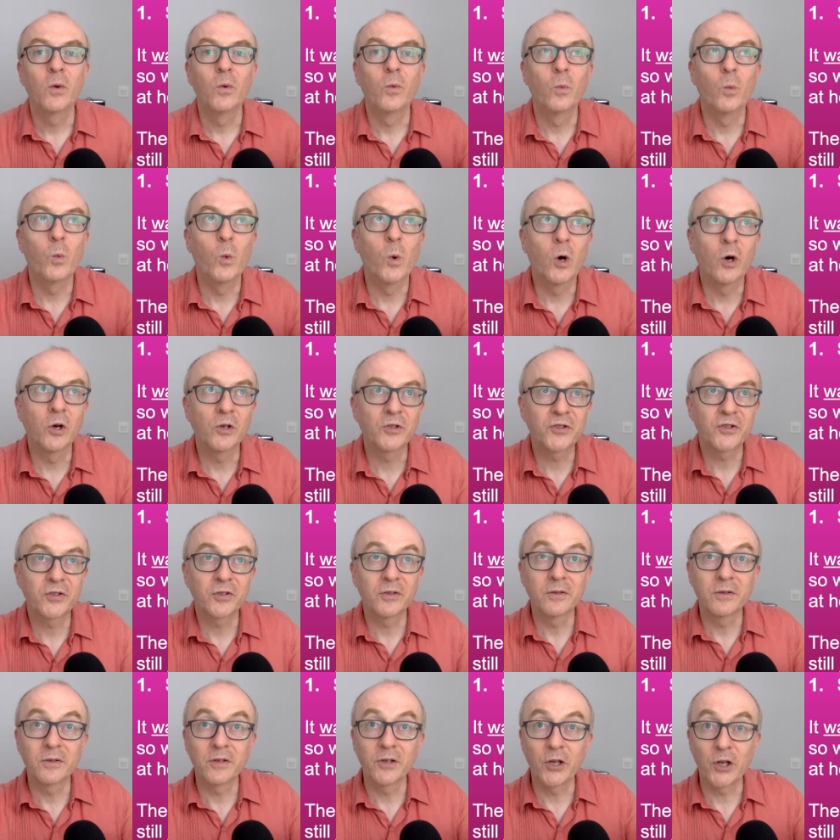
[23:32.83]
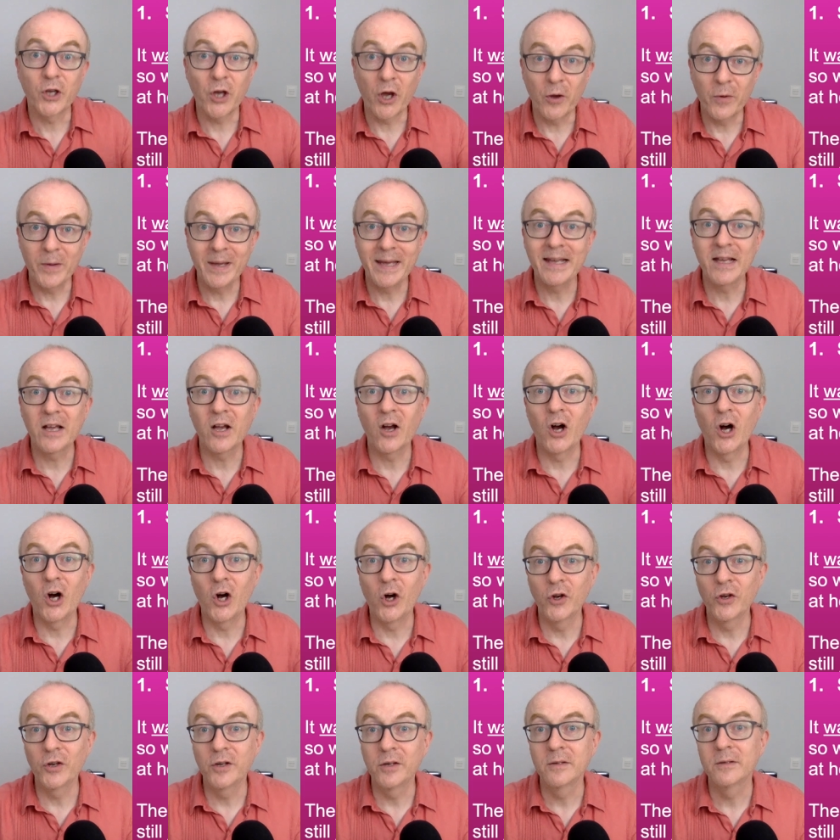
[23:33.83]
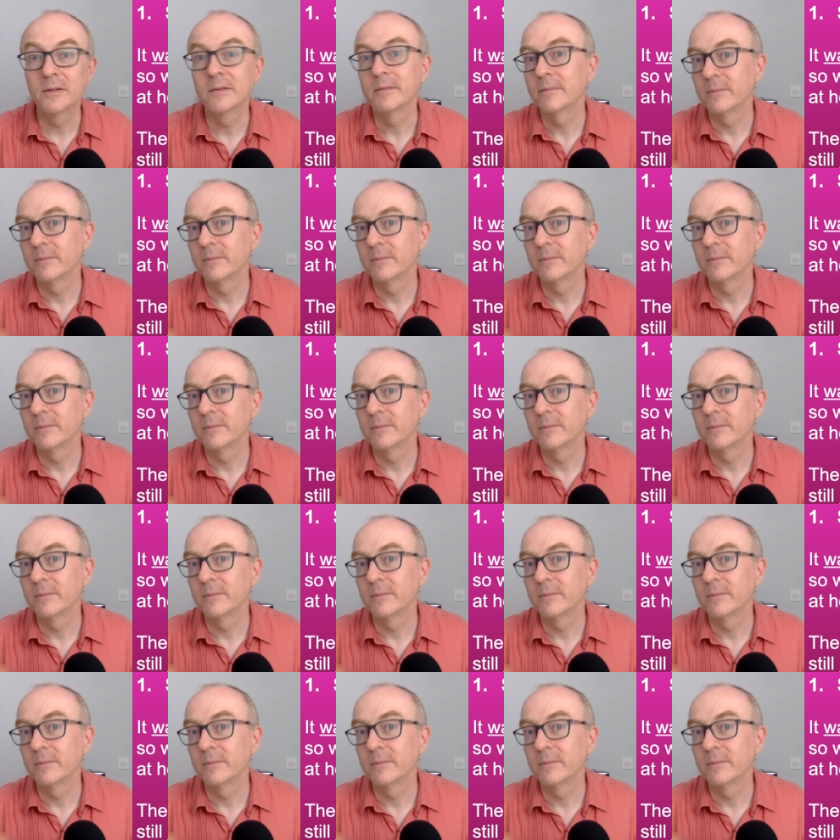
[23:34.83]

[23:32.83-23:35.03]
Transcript: Was going on,